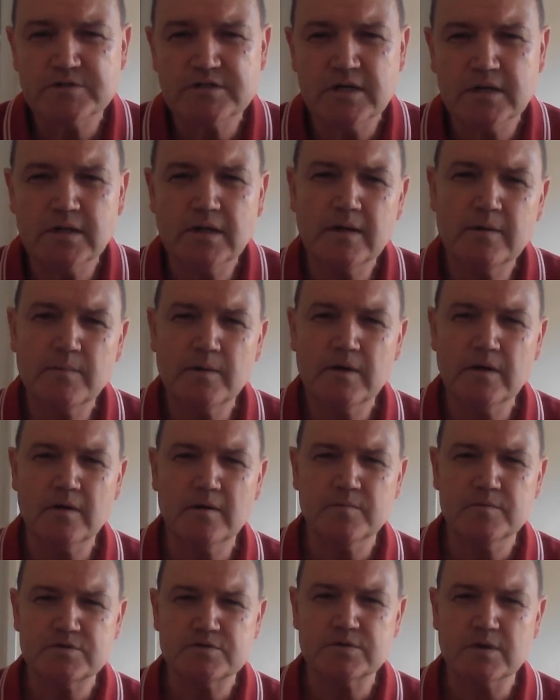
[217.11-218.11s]
Certainly when
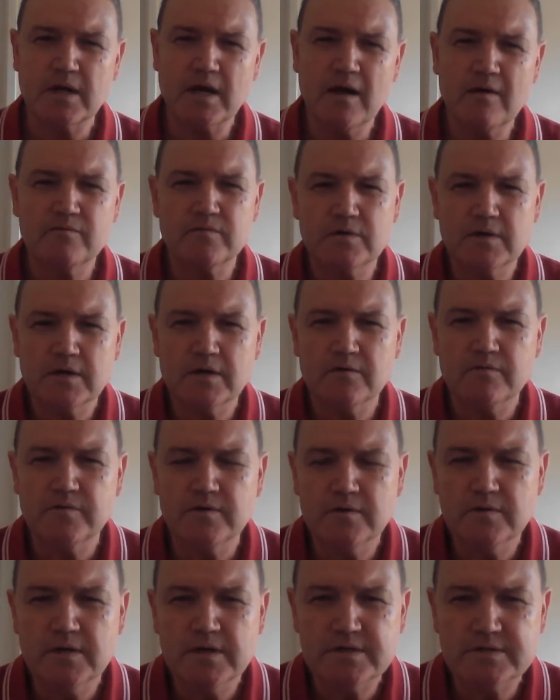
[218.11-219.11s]
I was recovering a
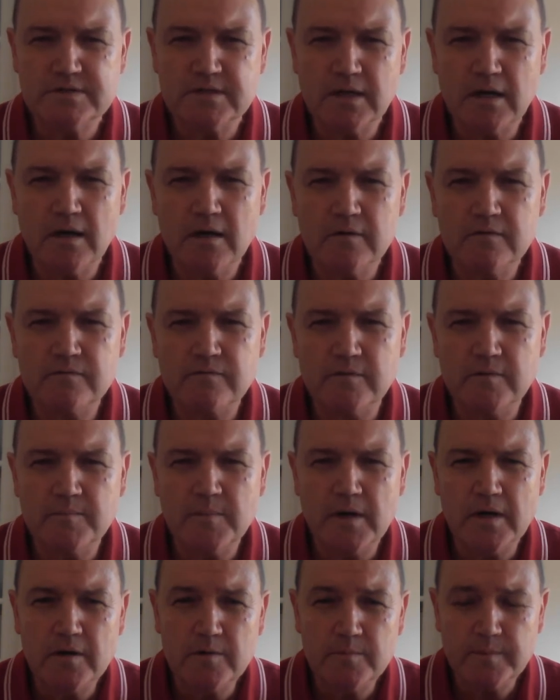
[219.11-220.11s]
few years ago from
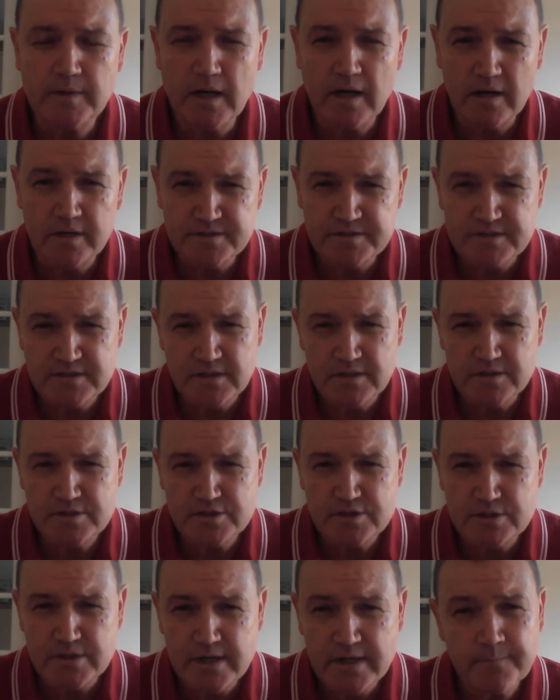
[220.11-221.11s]
my open heart
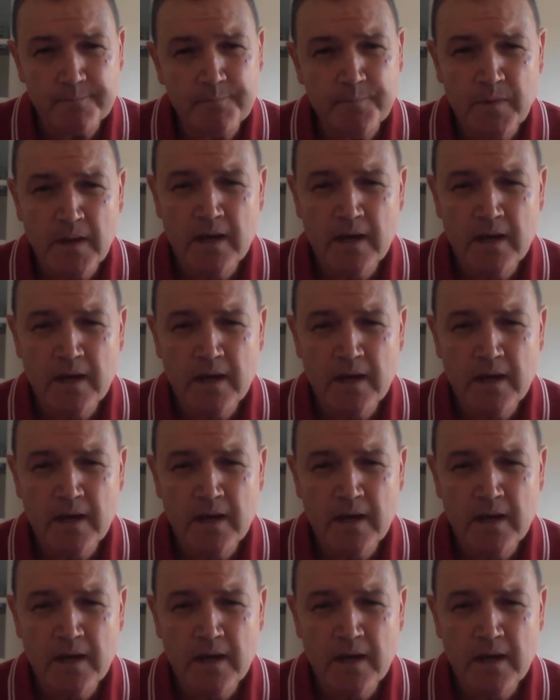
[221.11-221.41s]
surgery,